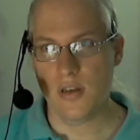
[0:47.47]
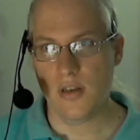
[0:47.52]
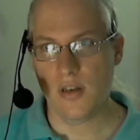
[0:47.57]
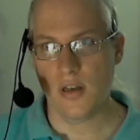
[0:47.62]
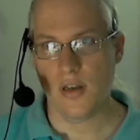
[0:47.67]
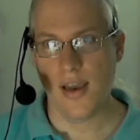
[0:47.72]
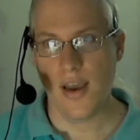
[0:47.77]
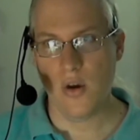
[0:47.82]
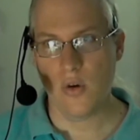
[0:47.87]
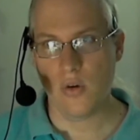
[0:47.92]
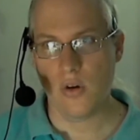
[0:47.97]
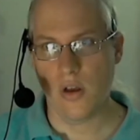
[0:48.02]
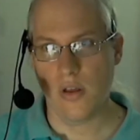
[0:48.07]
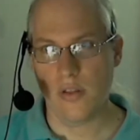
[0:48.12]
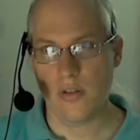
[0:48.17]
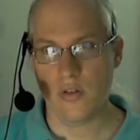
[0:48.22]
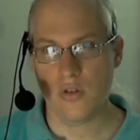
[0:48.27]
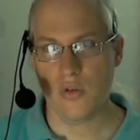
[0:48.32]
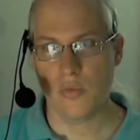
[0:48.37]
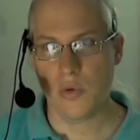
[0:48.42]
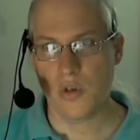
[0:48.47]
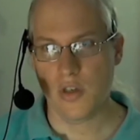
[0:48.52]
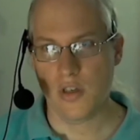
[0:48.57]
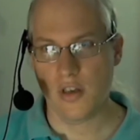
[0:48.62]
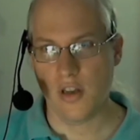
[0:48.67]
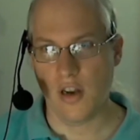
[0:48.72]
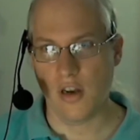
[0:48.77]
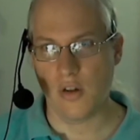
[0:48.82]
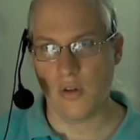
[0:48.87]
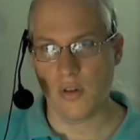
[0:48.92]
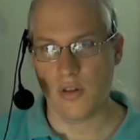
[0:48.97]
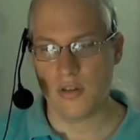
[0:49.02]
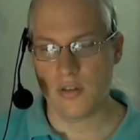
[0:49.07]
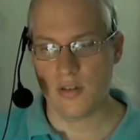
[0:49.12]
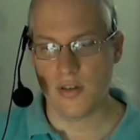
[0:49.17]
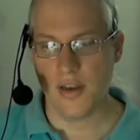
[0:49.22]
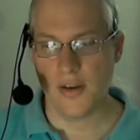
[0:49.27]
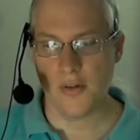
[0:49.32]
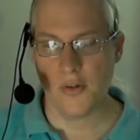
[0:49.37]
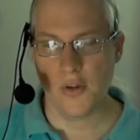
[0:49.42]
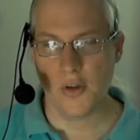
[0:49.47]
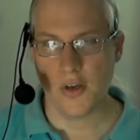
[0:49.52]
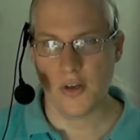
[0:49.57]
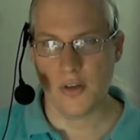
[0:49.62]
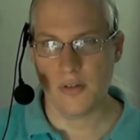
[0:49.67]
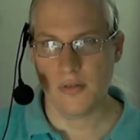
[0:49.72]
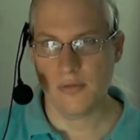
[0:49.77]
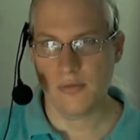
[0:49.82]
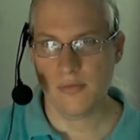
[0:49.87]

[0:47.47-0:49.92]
out on the Super Nintendo. Let's take a look.